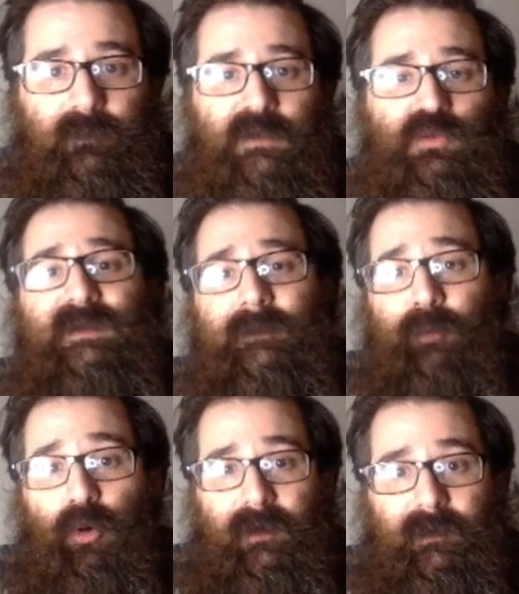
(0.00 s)
So that's
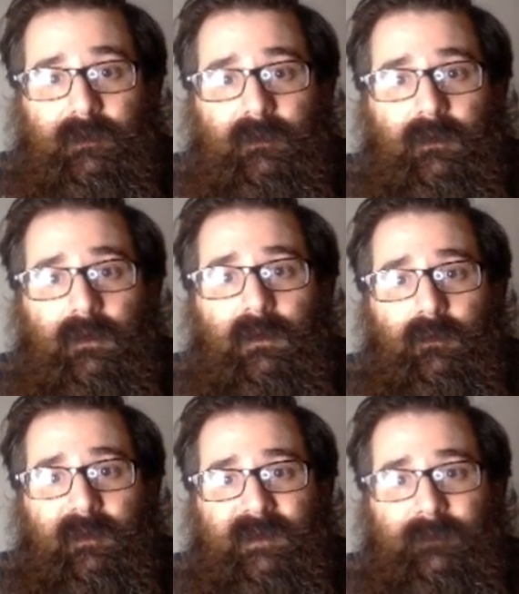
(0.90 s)
important,
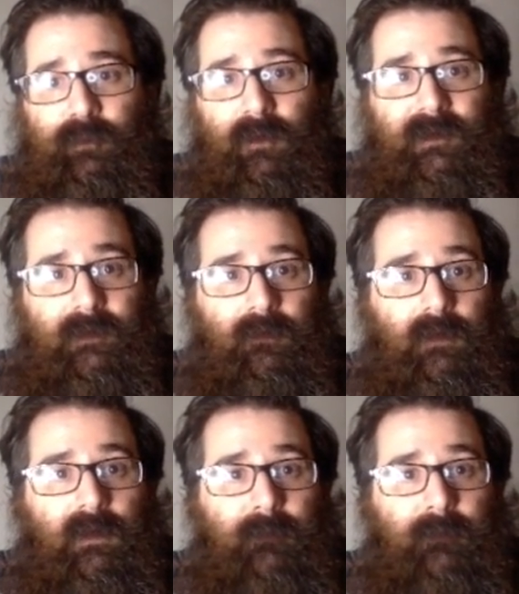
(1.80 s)
right? That's important here.